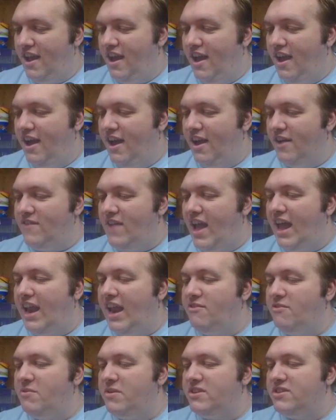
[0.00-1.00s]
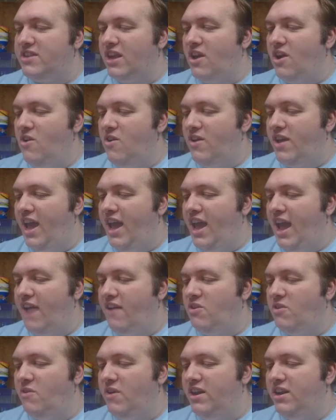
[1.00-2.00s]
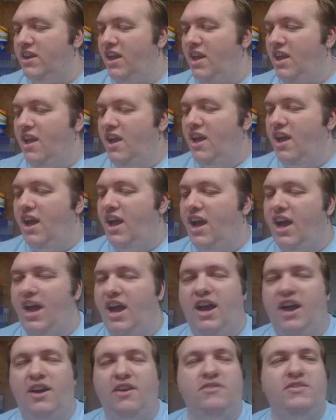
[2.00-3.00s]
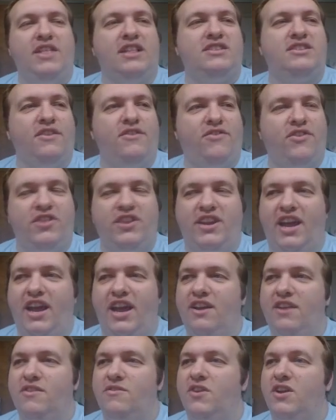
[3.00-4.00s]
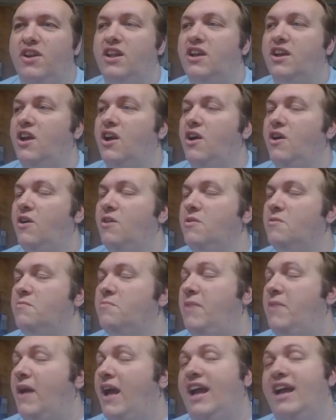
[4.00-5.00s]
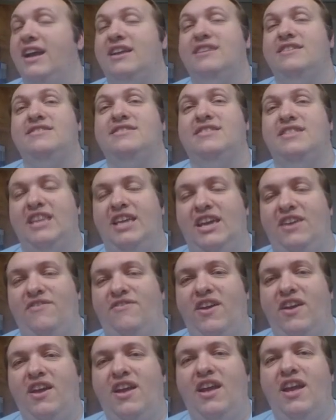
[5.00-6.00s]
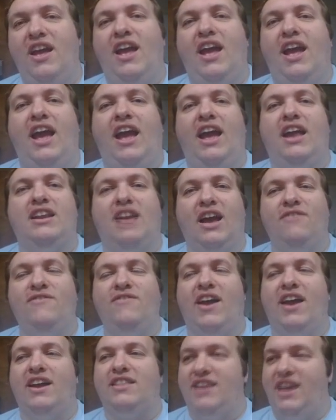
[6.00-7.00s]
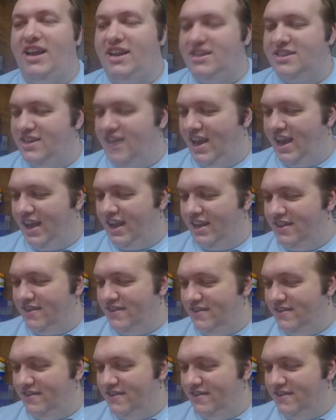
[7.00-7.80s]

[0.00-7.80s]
And everybody's like, okay, everyone, that's it for the day. We're gonna go back, sleep, and come back the next day.